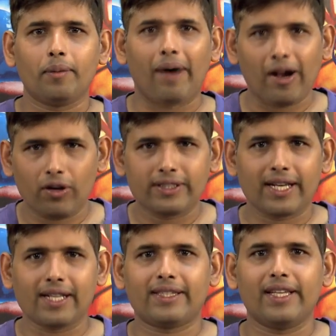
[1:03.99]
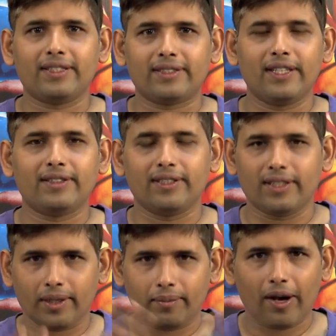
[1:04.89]
biological things in
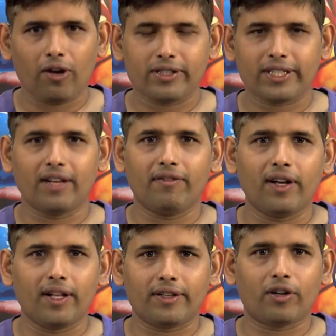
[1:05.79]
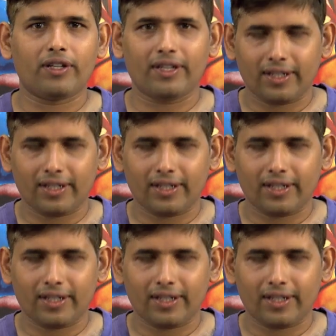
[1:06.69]
the biological world or